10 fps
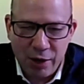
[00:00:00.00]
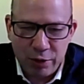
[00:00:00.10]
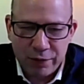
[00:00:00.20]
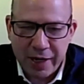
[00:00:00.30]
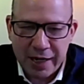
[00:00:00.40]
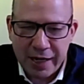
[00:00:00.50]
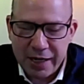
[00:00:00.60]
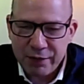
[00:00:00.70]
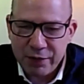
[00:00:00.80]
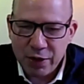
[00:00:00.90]
now you've got
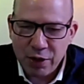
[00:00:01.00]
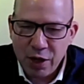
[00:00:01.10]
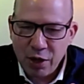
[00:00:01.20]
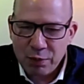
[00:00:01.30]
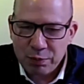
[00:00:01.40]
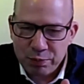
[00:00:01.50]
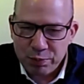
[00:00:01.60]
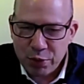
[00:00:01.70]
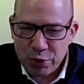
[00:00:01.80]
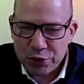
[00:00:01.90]
kind of a
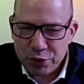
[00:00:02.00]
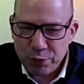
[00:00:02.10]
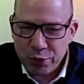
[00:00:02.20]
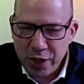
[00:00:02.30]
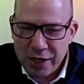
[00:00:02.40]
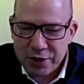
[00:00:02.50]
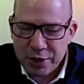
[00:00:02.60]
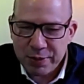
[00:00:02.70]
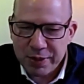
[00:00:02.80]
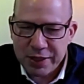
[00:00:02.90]
personal
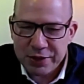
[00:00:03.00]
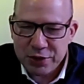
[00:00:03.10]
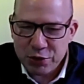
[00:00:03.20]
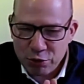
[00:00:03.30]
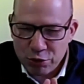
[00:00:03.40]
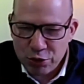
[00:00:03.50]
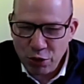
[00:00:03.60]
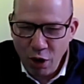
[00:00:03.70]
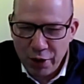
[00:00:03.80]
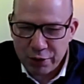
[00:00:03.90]
project because it's your
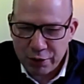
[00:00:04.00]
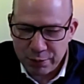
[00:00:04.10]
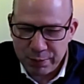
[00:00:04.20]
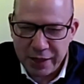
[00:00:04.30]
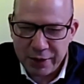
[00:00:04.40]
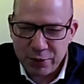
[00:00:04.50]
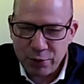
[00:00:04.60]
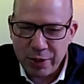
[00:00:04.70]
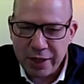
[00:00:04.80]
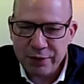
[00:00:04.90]
daughter making
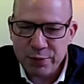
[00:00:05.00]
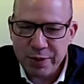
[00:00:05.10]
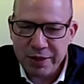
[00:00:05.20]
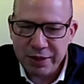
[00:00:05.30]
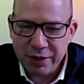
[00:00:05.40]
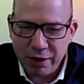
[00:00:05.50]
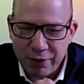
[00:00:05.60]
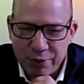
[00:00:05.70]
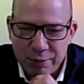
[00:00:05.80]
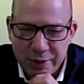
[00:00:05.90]
the waves being the
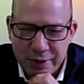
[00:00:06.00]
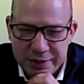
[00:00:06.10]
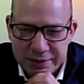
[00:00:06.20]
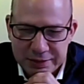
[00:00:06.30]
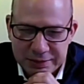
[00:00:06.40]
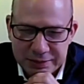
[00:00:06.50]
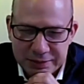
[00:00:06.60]
author, right?